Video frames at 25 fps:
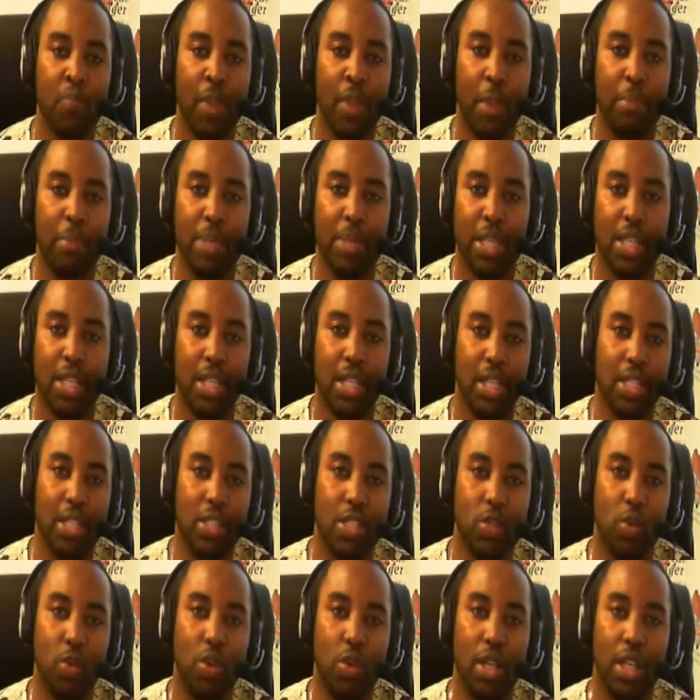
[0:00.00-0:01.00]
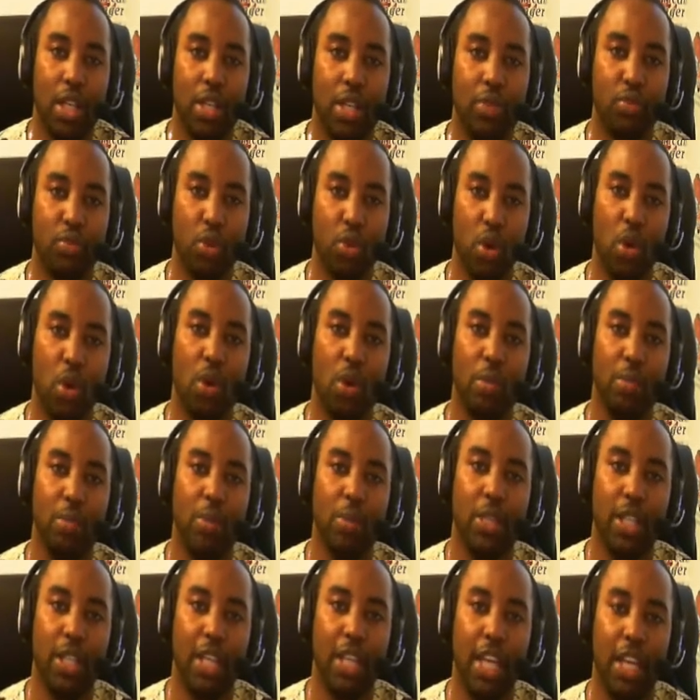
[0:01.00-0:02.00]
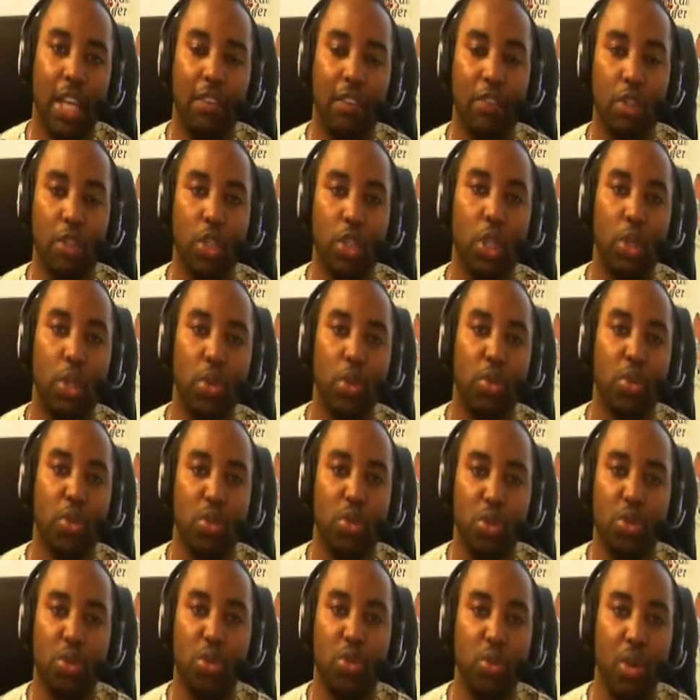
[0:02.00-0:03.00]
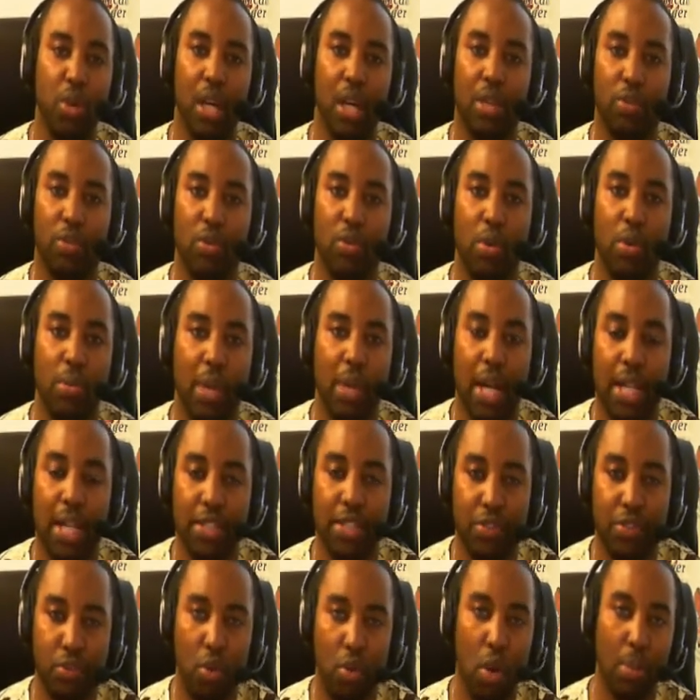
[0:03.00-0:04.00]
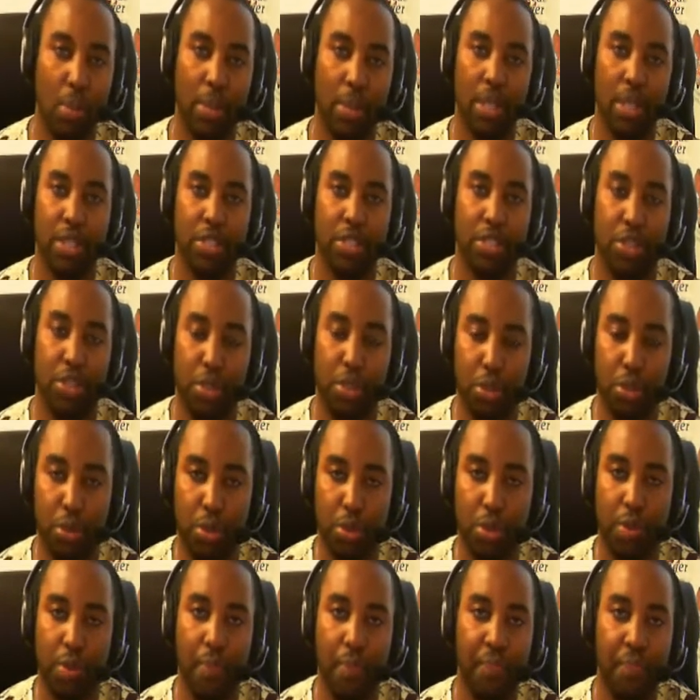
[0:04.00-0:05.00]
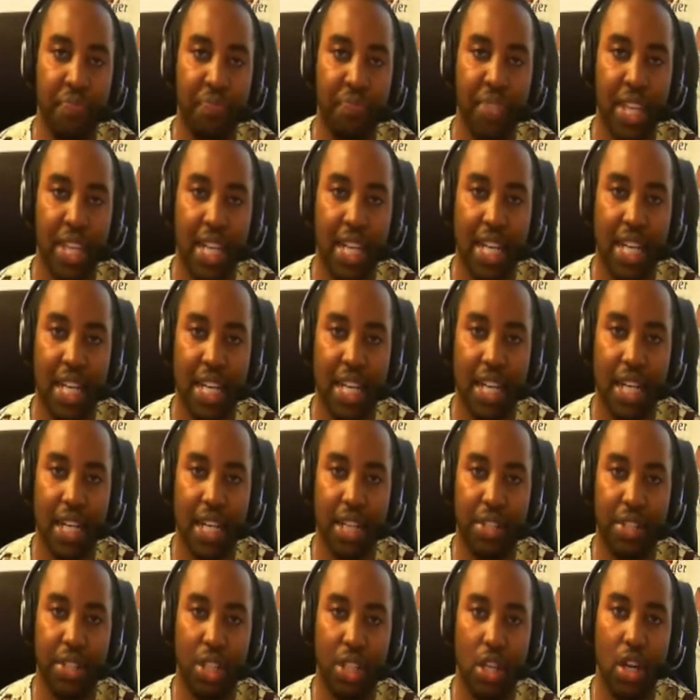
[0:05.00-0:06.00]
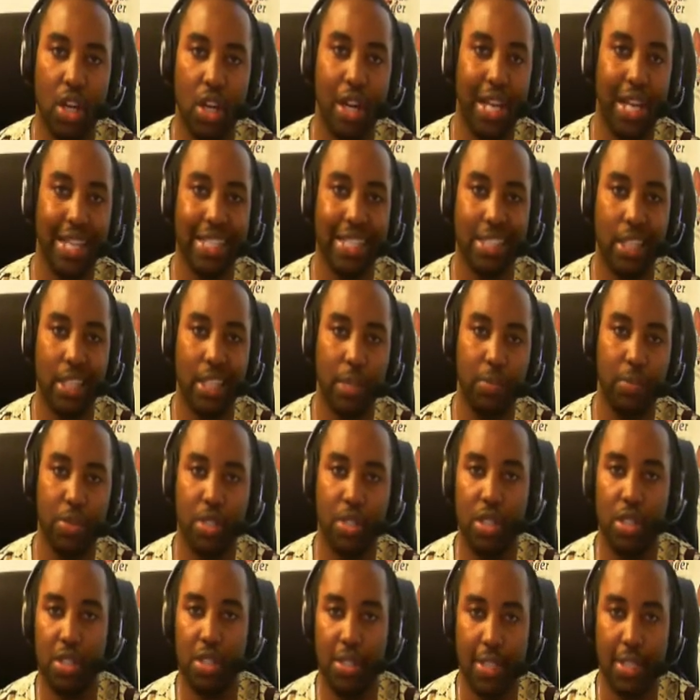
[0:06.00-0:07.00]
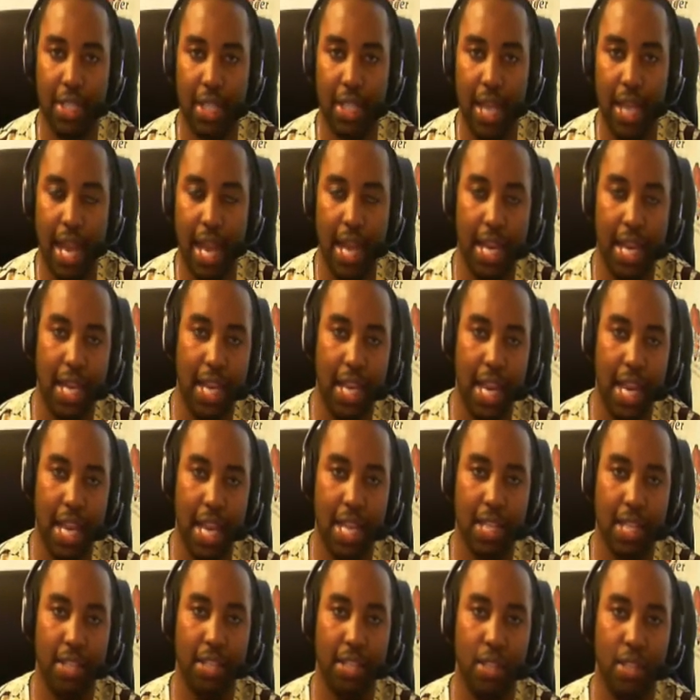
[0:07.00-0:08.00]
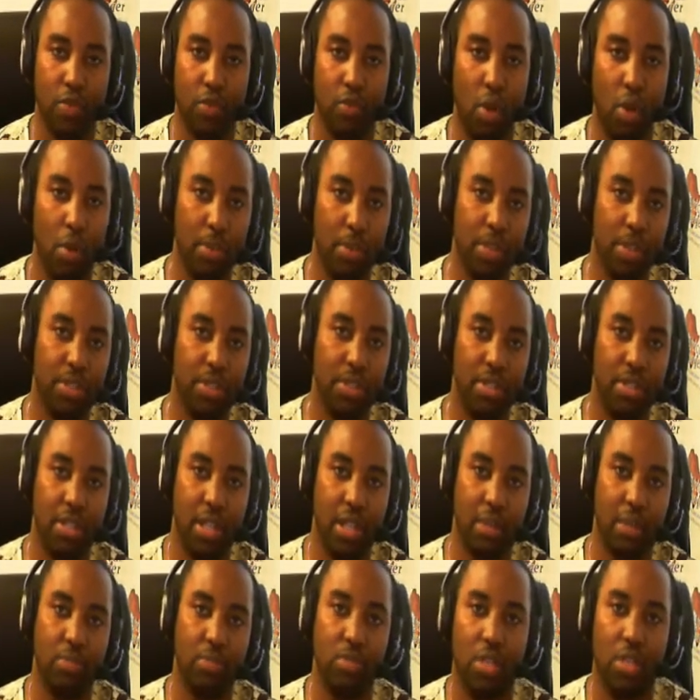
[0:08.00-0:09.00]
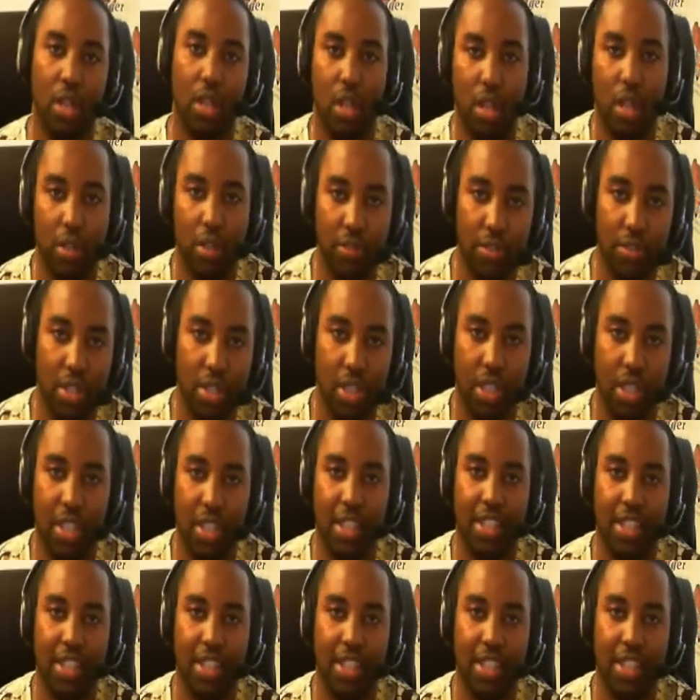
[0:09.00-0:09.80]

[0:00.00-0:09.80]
because when in Rome, even though you should do at Rome as Romans do, there are exceptions to that, and Romans themselves